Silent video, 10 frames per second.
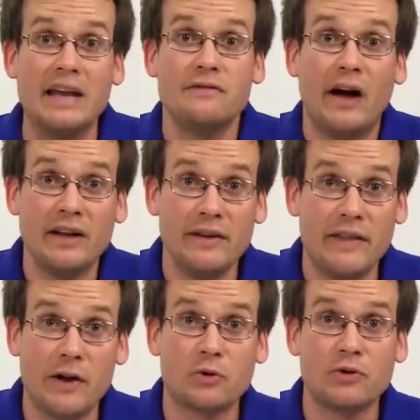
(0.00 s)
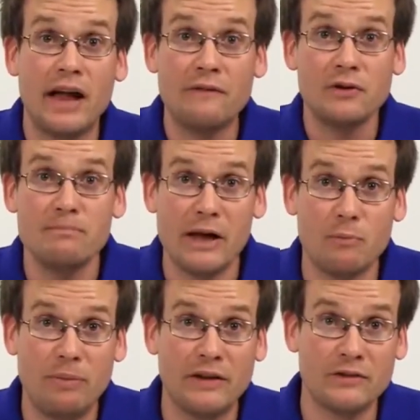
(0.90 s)
and vitally, they ordered every
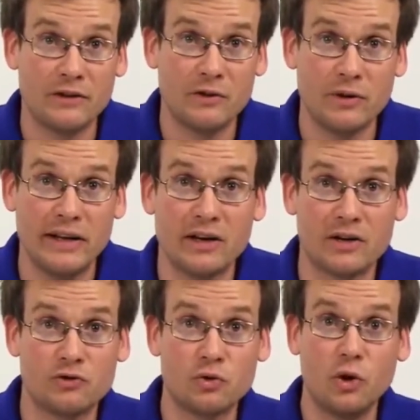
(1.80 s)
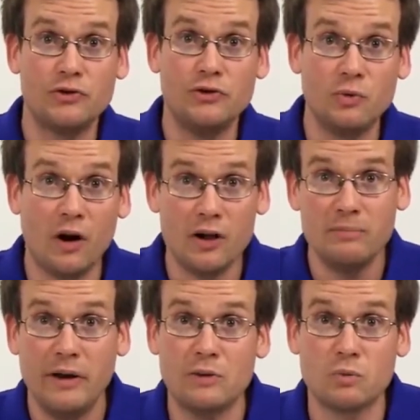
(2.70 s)
male peasant under Inca control to do
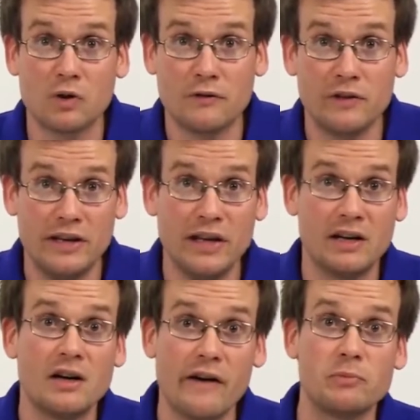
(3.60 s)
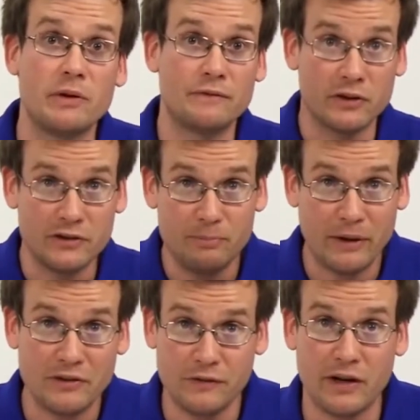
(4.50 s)
unpaid work for the Inca government for a
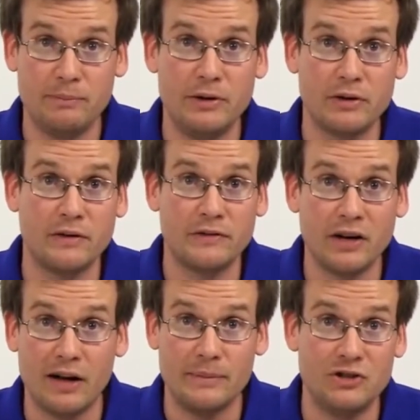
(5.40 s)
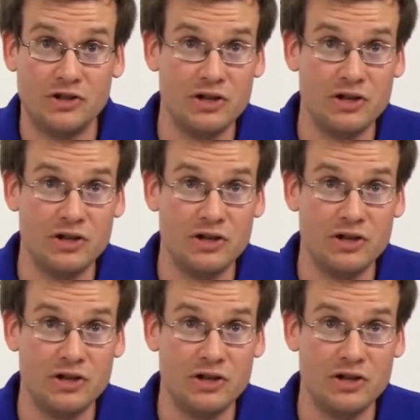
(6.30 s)
specified period of time each